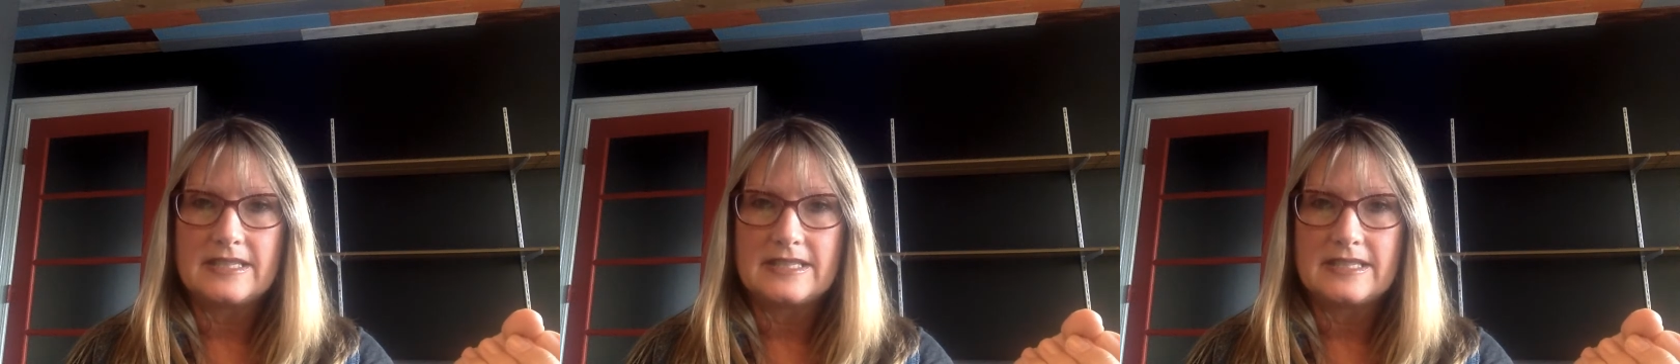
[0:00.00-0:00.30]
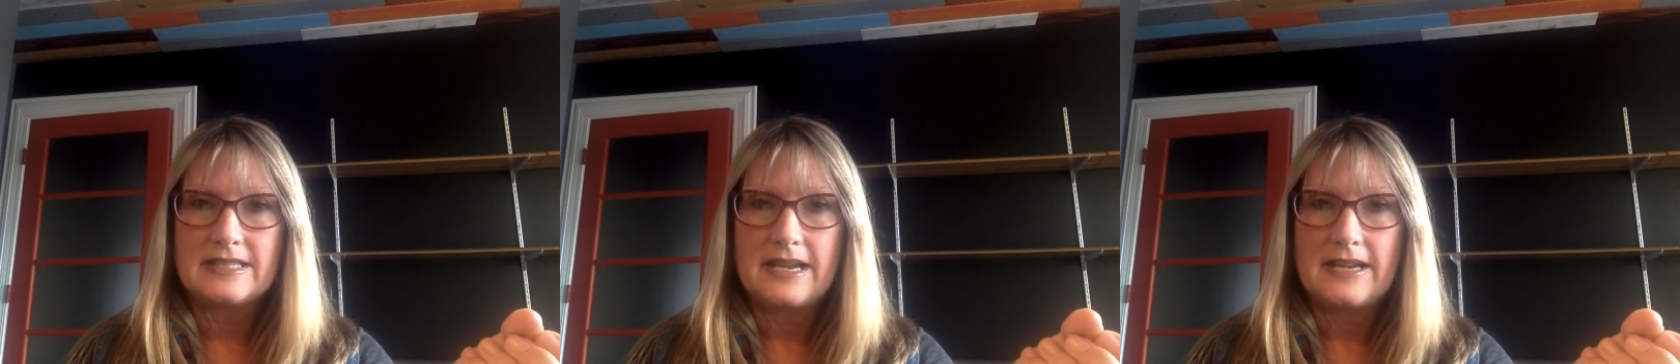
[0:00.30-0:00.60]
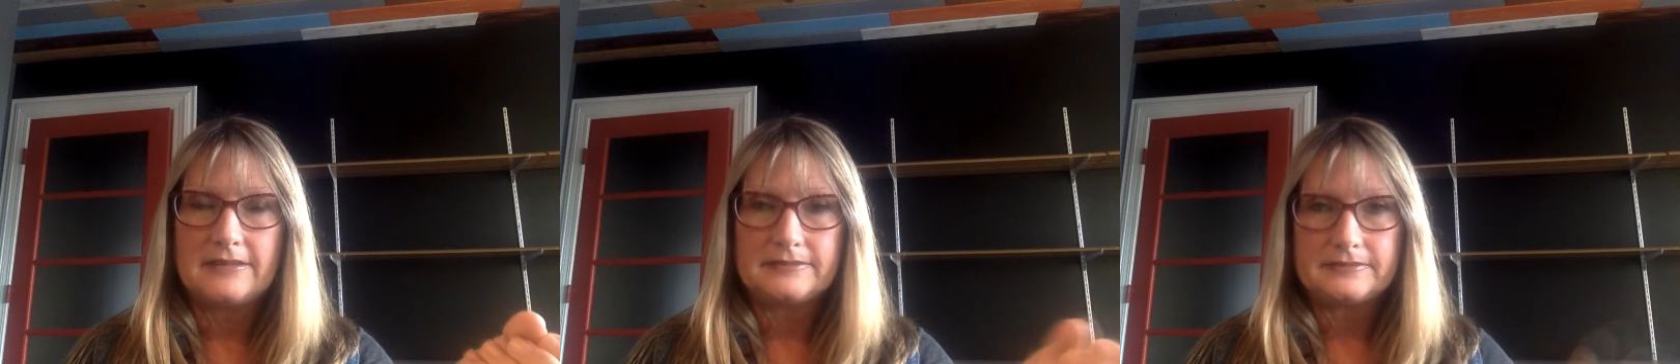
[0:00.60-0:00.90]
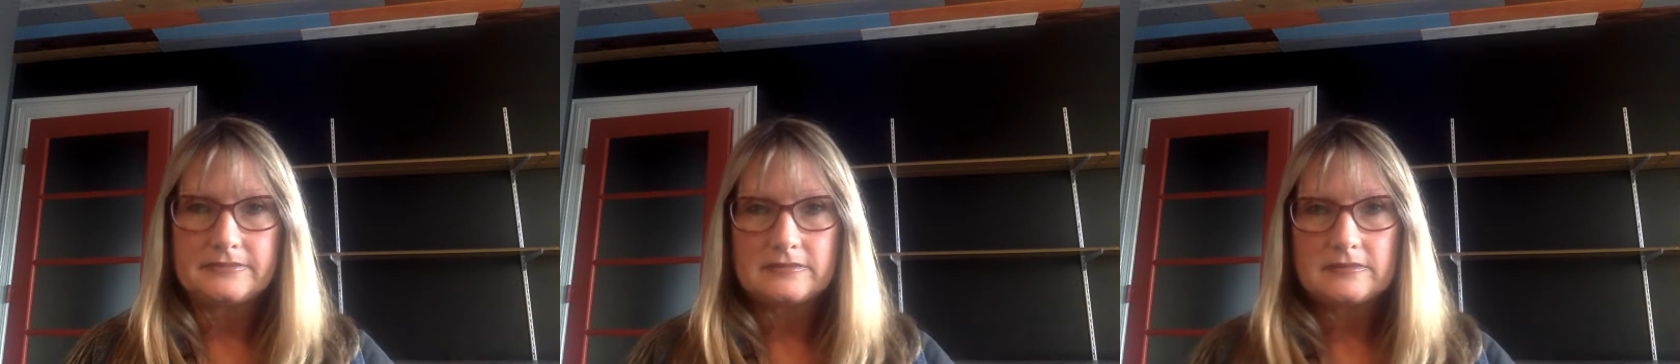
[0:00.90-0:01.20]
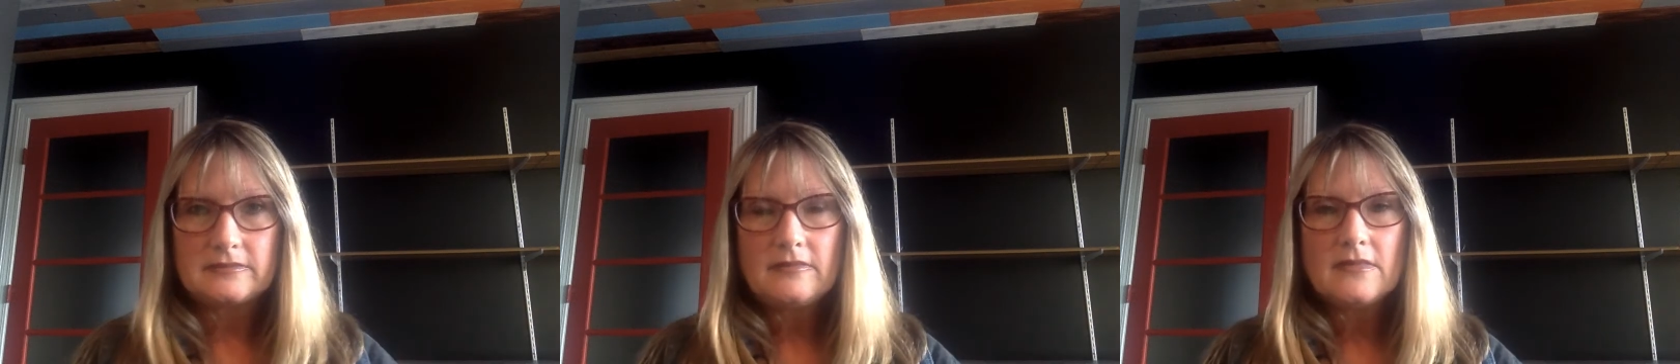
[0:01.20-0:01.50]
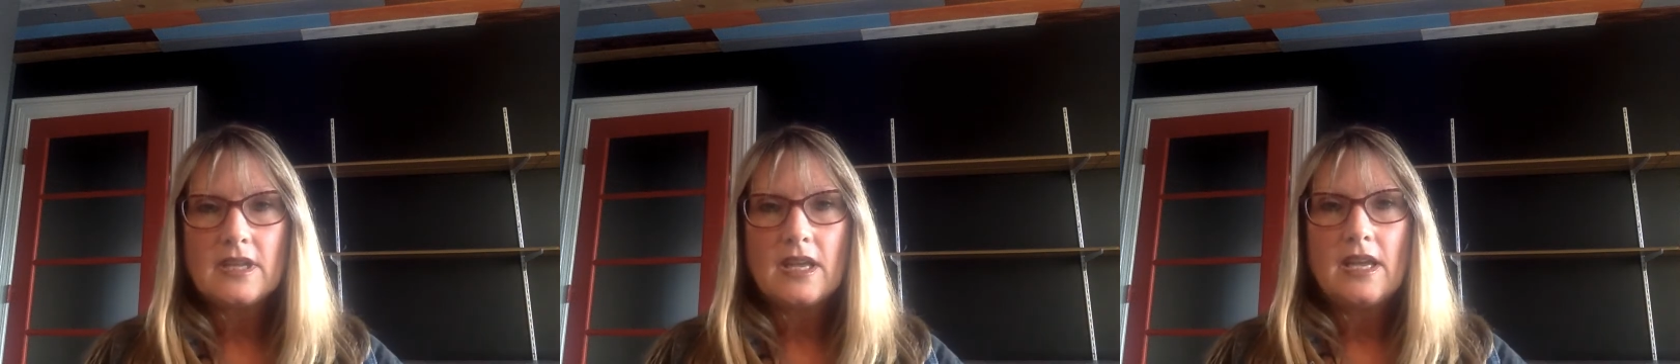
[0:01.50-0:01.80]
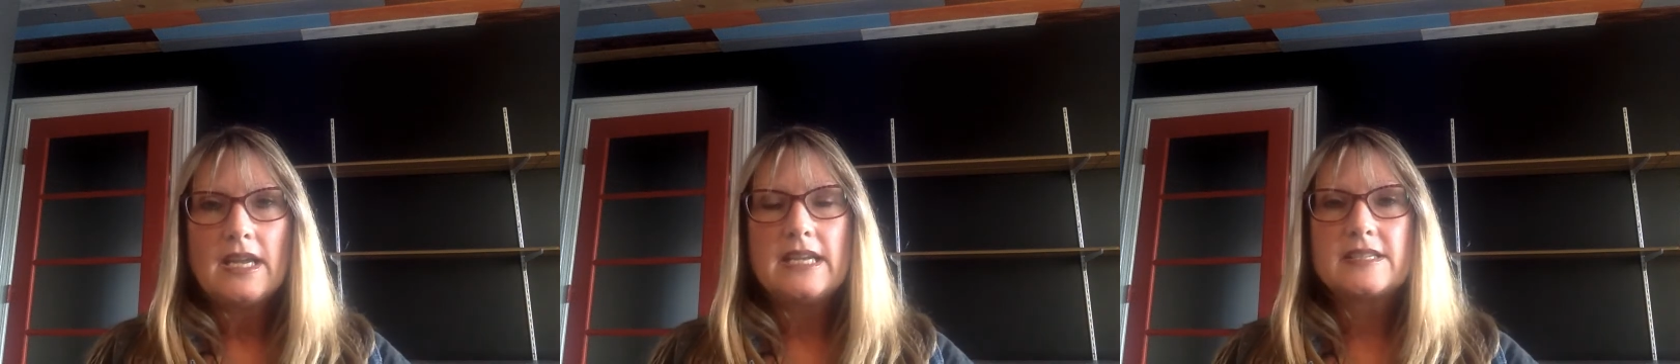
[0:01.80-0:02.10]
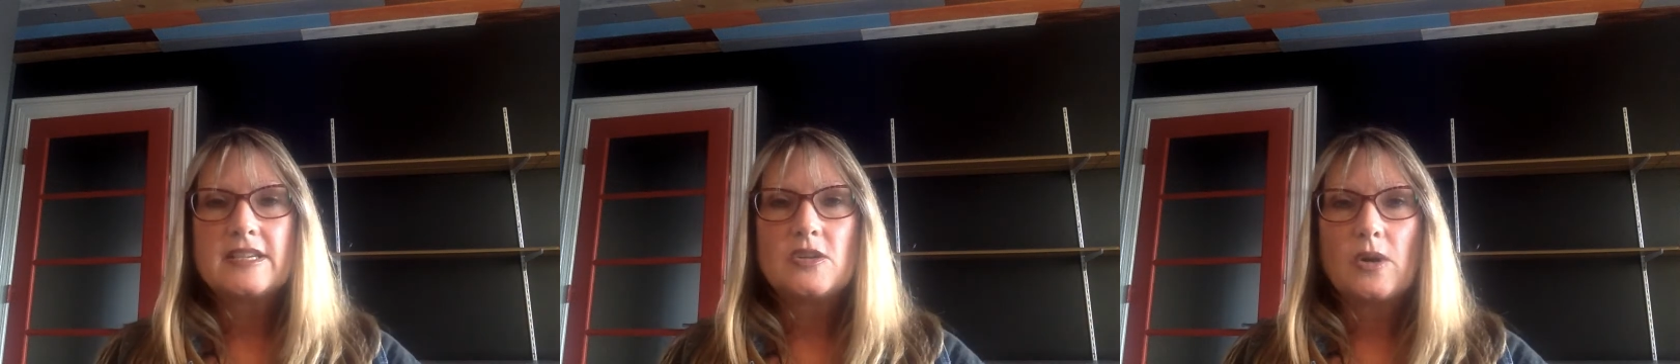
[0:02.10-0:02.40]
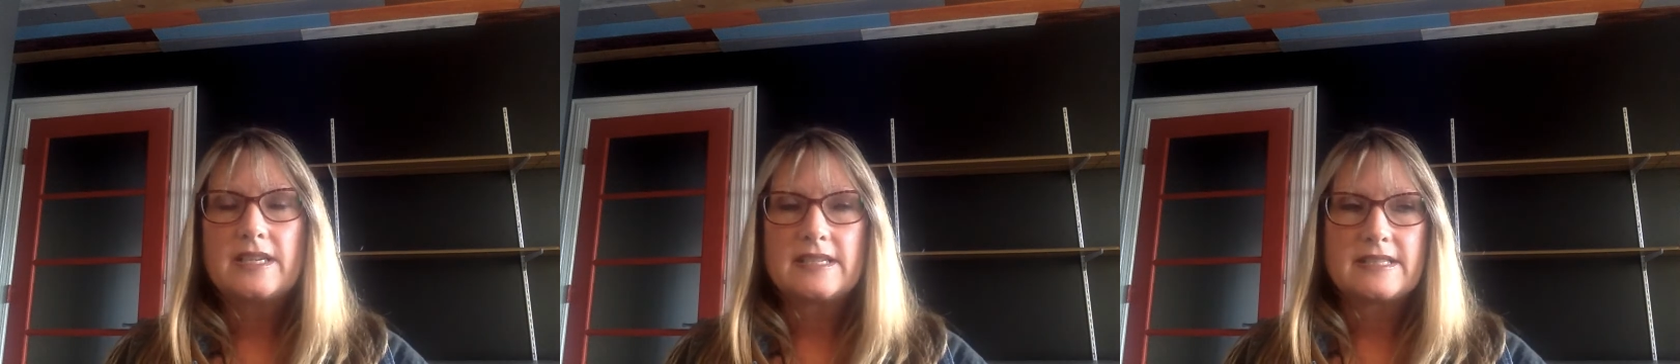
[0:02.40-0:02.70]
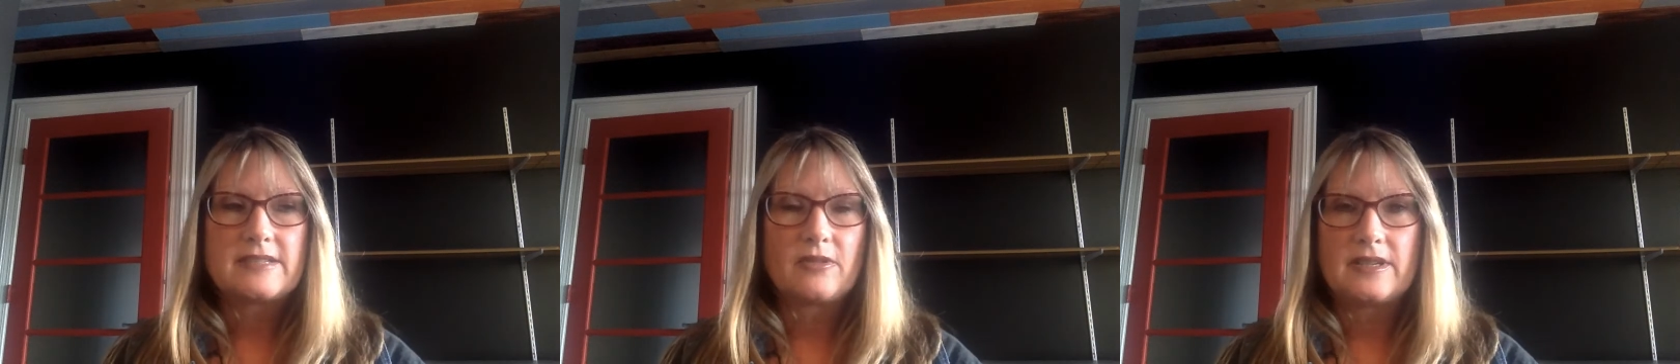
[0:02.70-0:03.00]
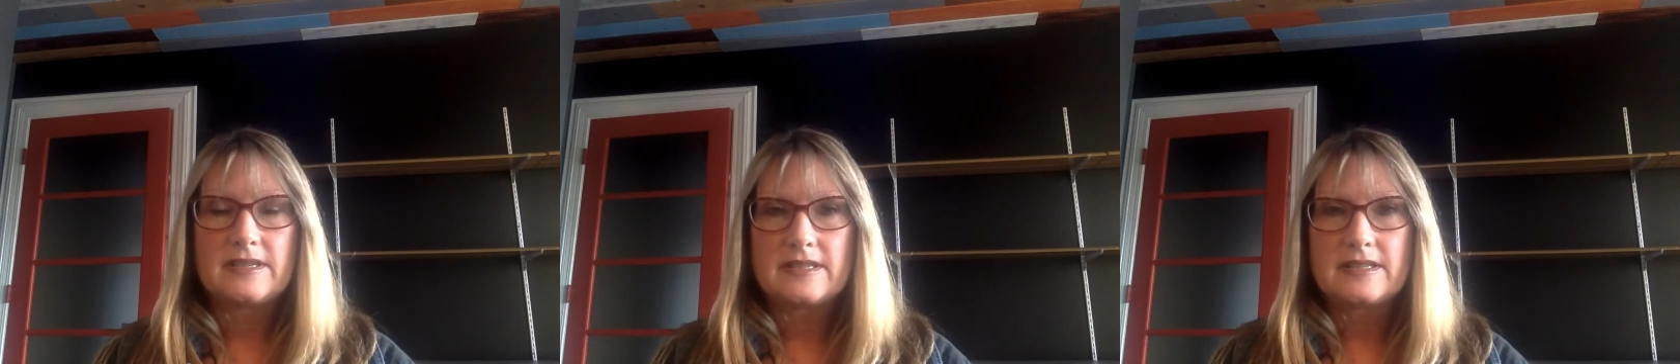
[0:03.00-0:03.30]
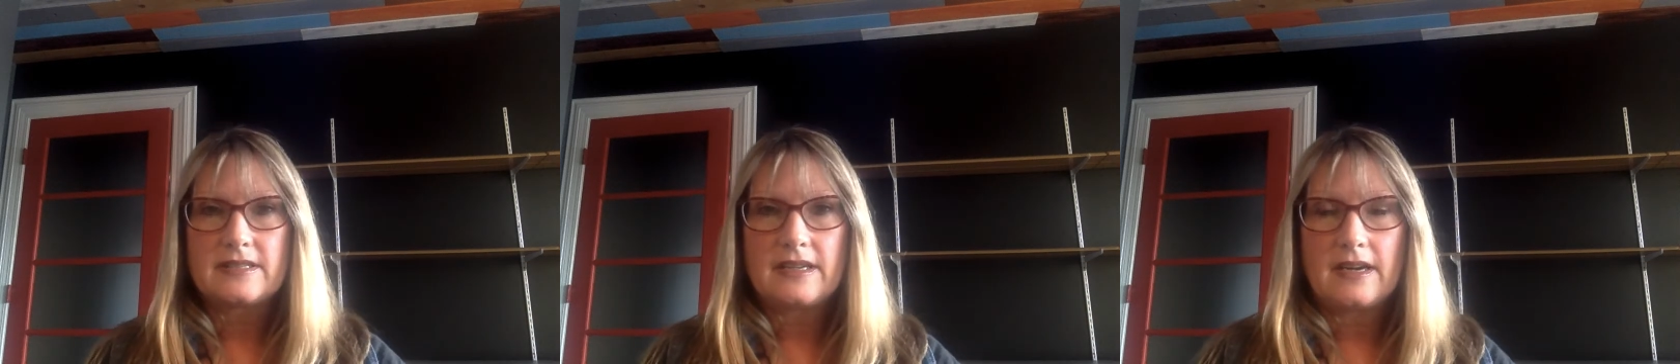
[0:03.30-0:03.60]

this day. He has anointed us for this,